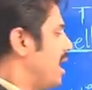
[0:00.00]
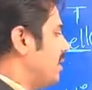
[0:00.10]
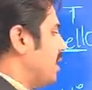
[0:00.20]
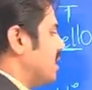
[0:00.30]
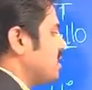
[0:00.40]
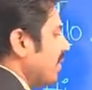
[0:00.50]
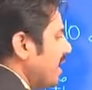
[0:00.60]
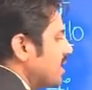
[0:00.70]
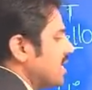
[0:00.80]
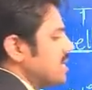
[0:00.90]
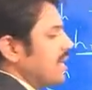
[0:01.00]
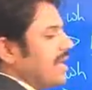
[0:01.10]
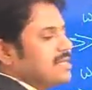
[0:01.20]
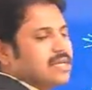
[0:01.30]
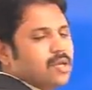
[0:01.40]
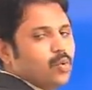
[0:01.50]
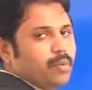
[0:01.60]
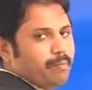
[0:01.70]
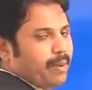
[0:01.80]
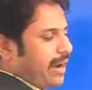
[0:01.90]
That's why it doesn't
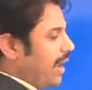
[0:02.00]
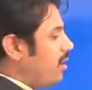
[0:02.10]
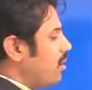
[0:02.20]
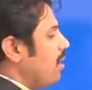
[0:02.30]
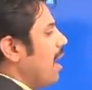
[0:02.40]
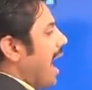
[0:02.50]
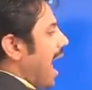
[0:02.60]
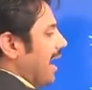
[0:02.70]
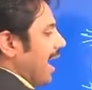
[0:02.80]
execute break and